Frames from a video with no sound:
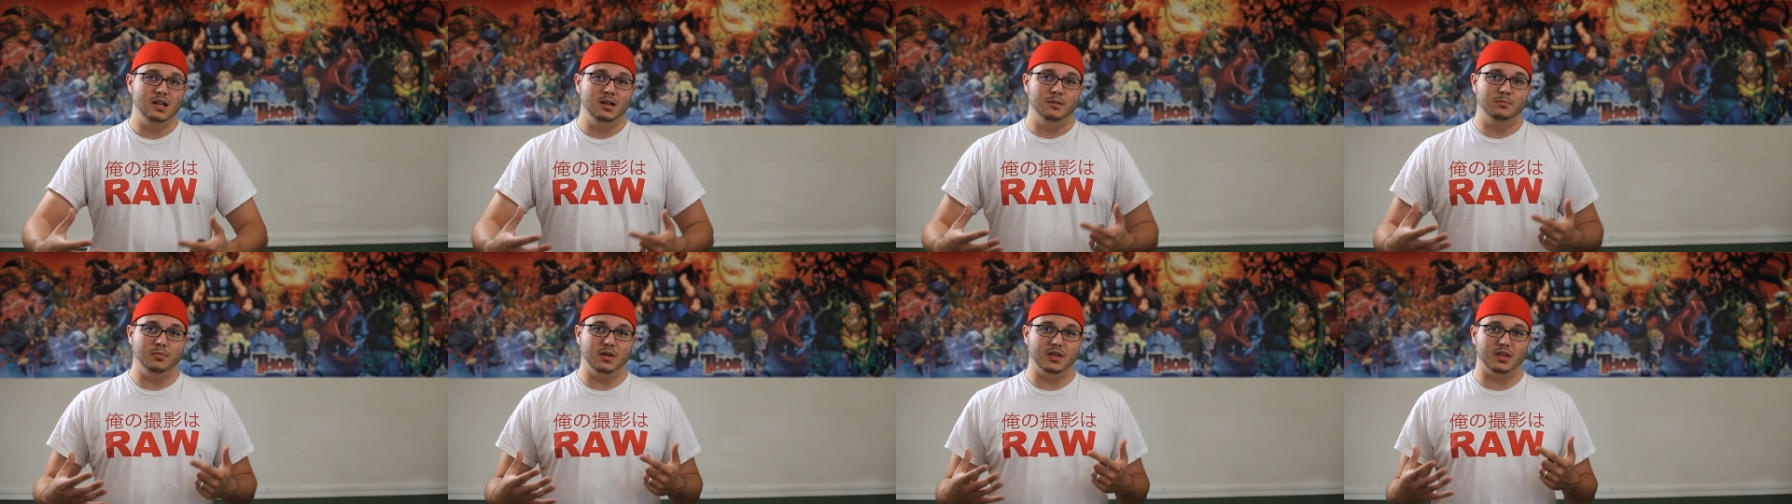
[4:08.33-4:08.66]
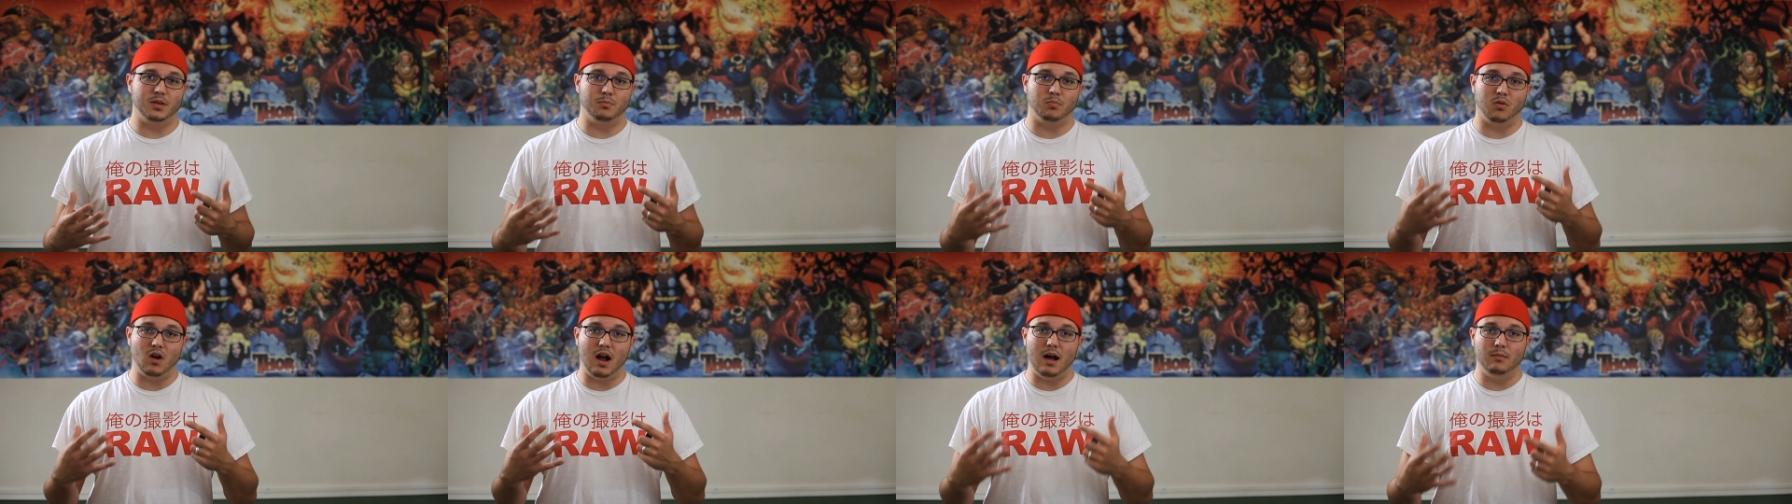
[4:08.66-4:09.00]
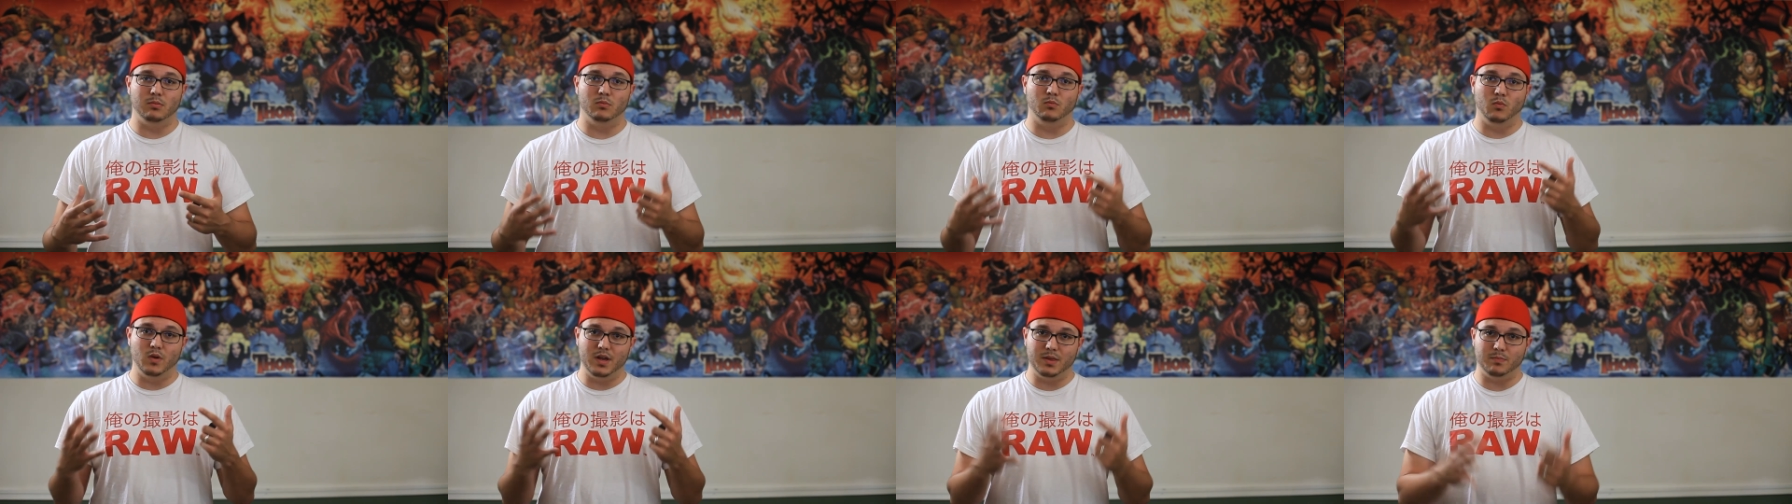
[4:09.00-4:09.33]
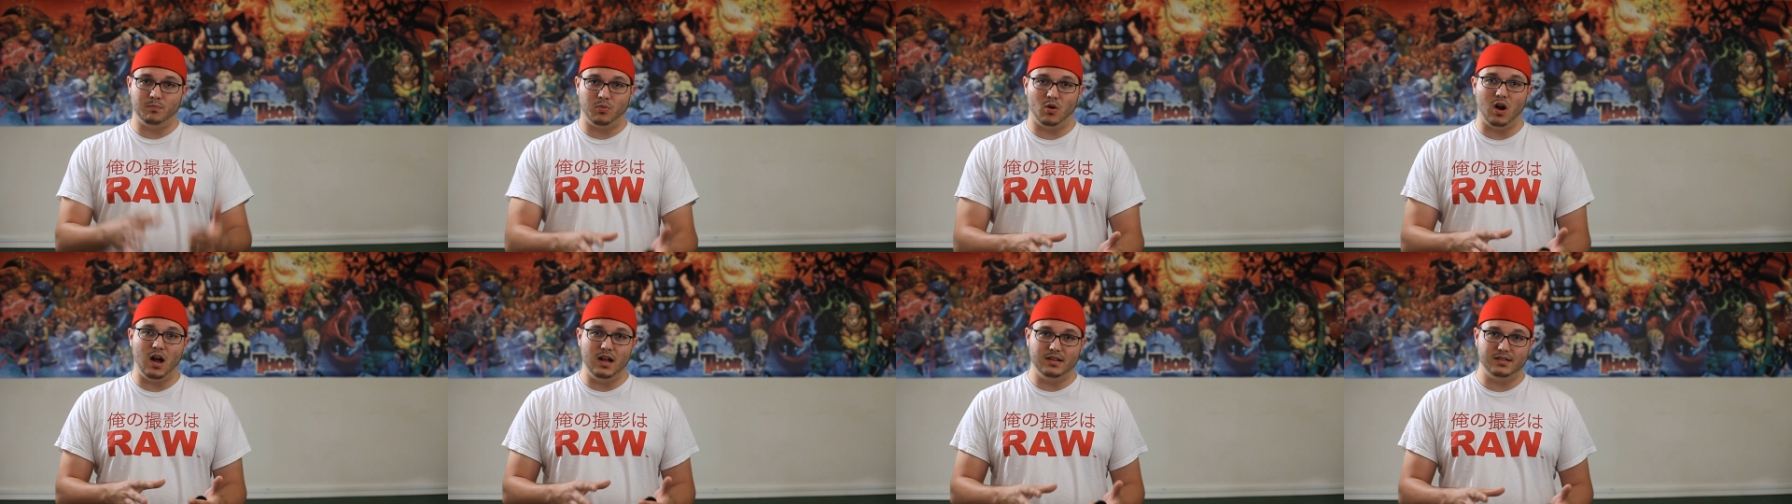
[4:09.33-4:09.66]
But the problem with
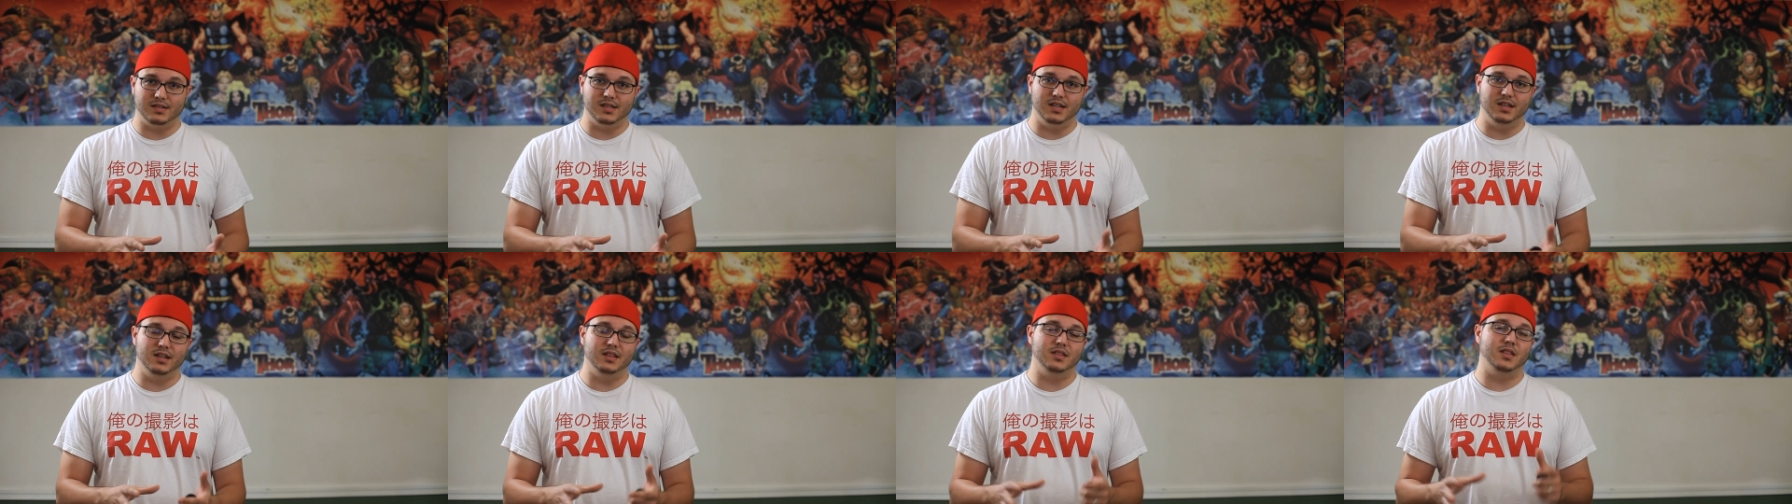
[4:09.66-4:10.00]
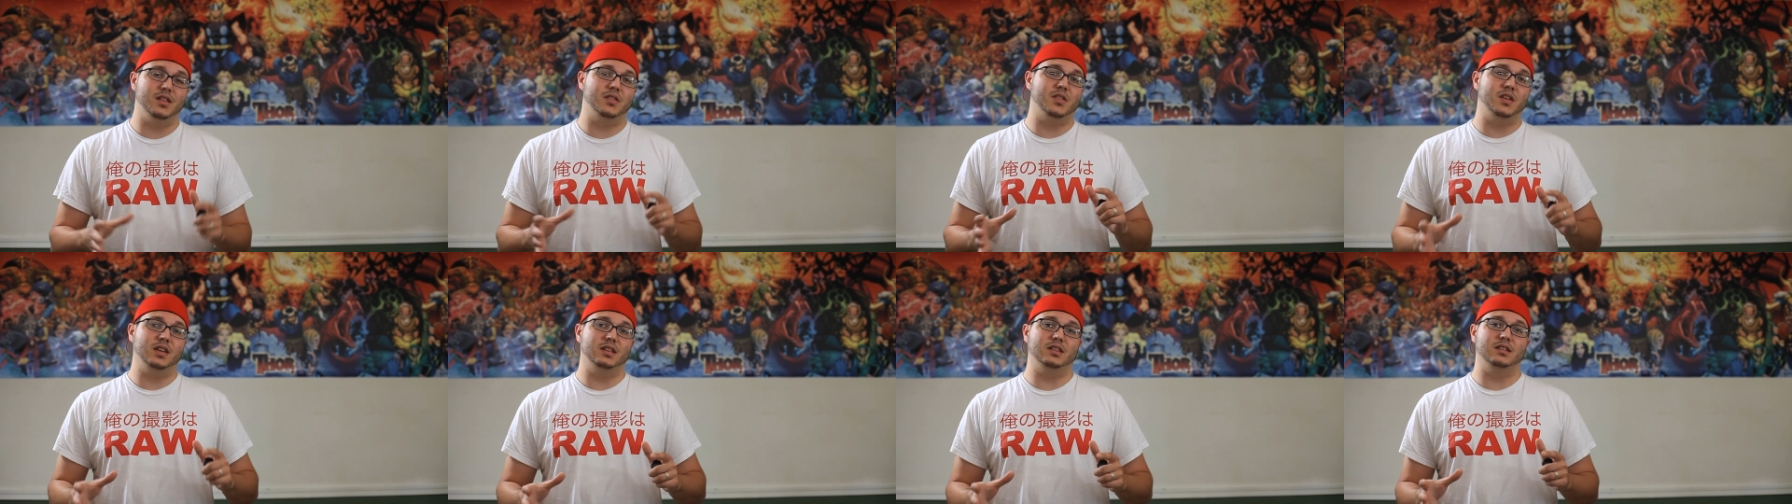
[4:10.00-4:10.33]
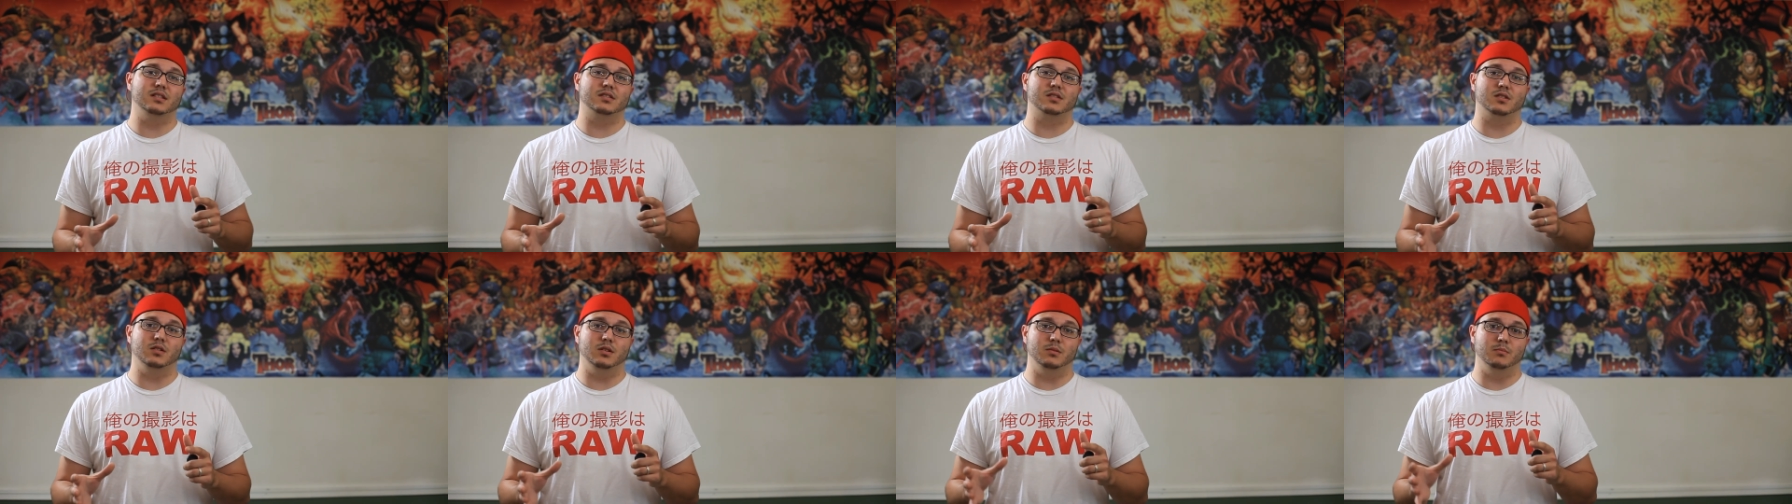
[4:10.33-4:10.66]
Bronson and the thing that's going